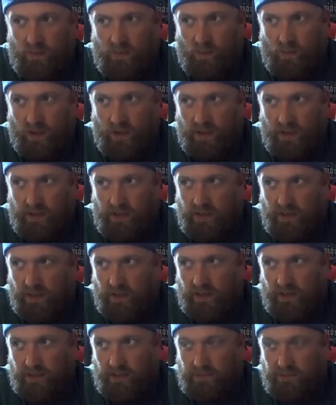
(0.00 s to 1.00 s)
of
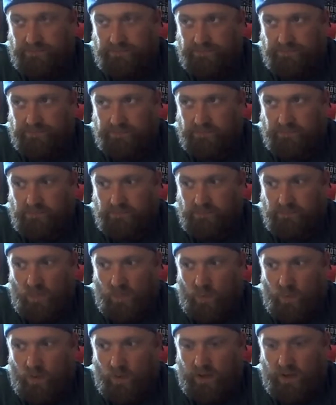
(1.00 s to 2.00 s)

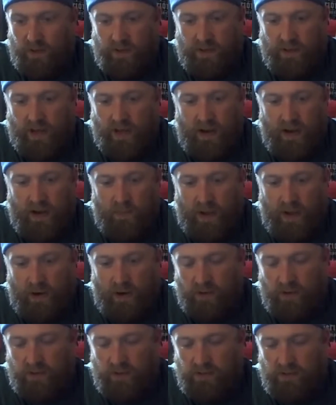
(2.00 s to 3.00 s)
the higher
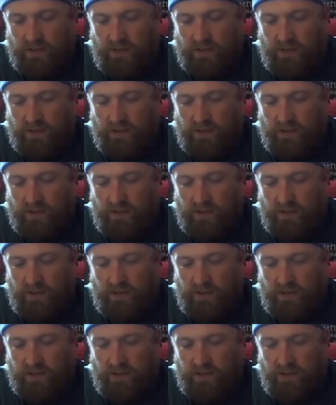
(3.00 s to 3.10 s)
powered